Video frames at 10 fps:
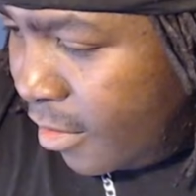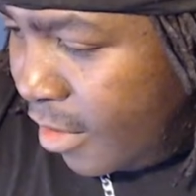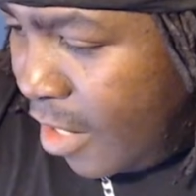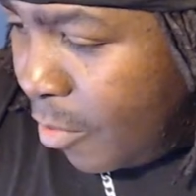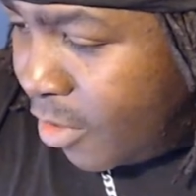
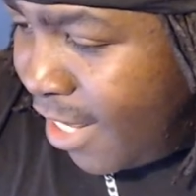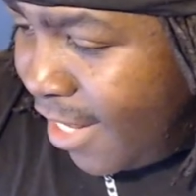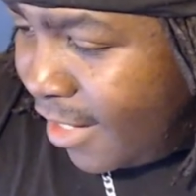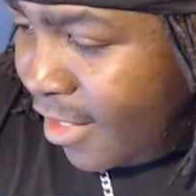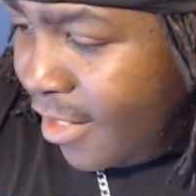number
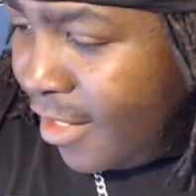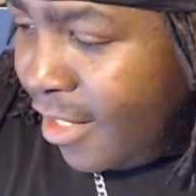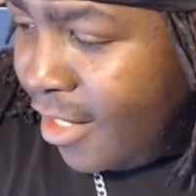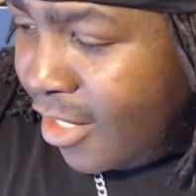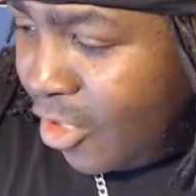10,
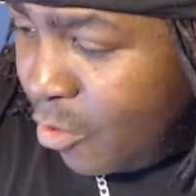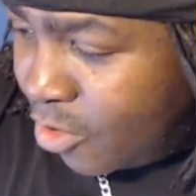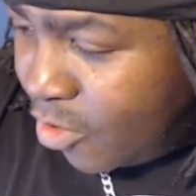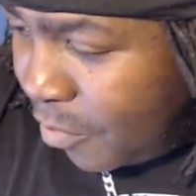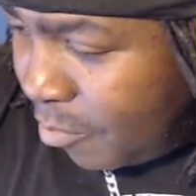New
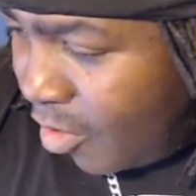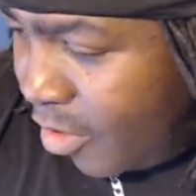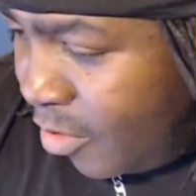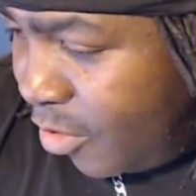Super Mario